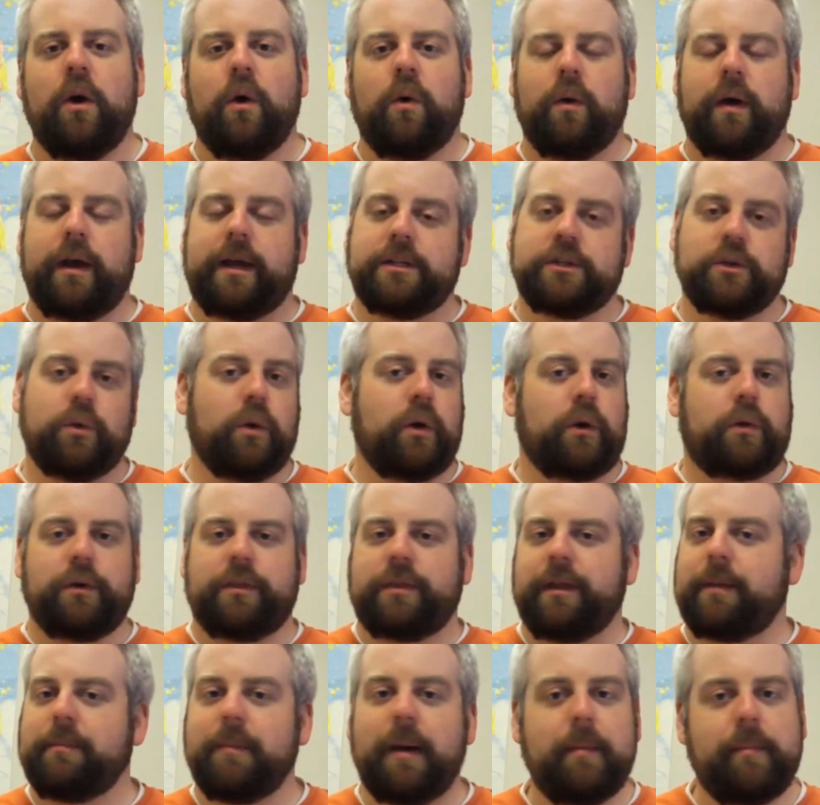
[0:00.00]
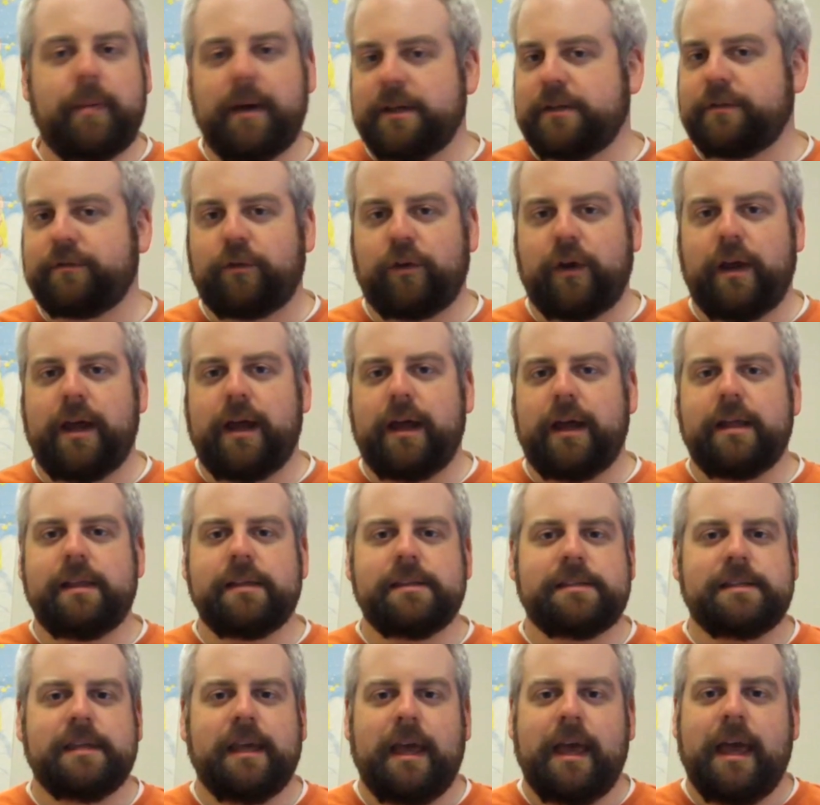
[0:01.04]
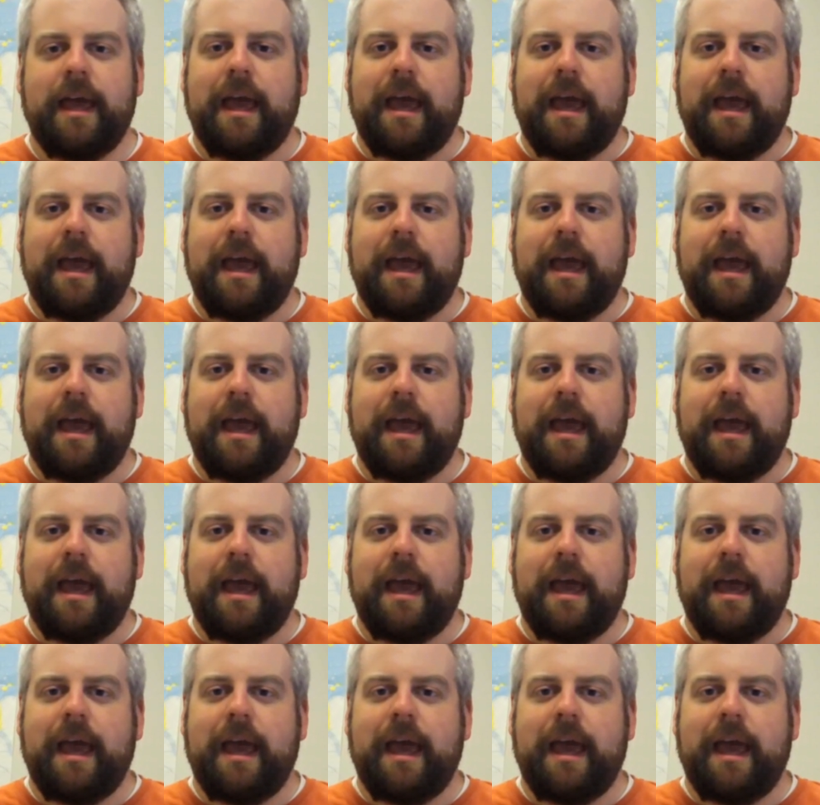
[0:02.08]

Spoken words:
where I get to work with like my best friends.